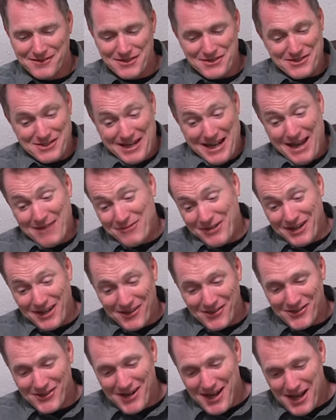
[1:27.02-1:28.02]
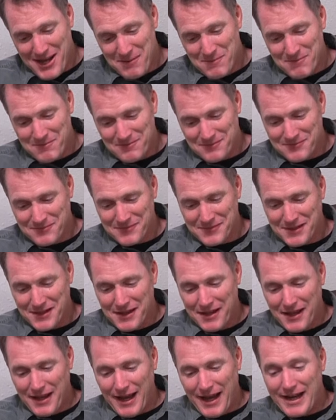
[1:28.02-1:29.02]
Does it have another name?
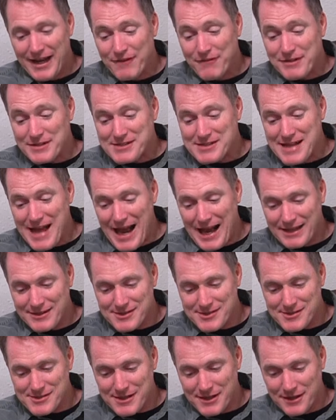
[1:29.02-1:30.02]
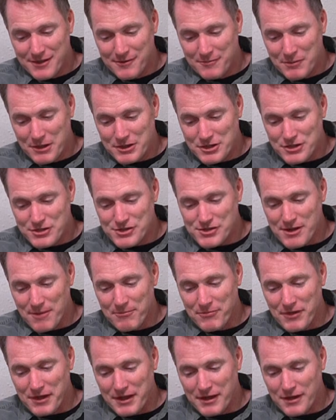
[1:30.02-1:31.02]
And if it's not sin, but just
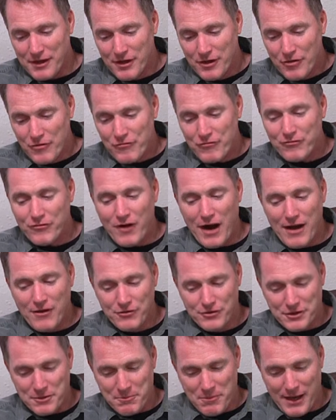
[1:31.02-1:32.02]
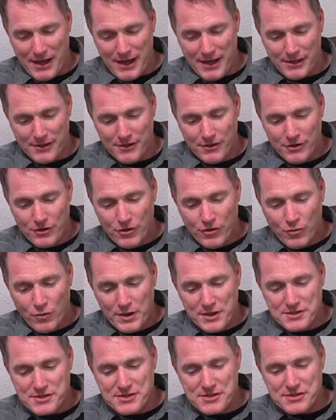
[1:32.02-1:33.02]
something frowned upon,
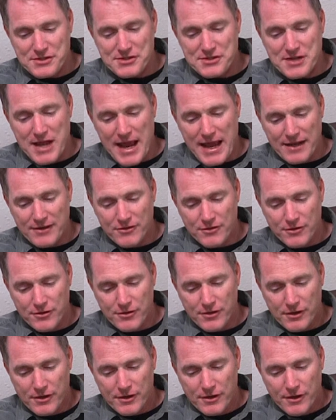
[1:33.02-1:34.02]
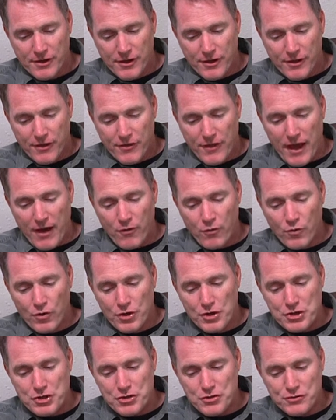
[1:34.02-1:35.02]
what is the standard that
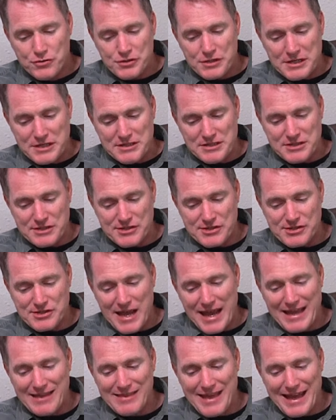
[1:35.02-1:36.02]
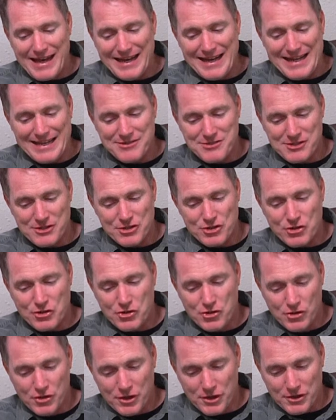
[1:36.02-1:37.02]
we're using to say that it isn't
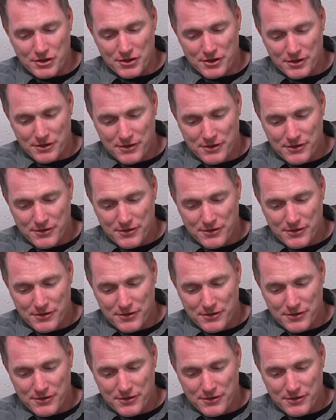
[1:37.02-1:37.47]
good?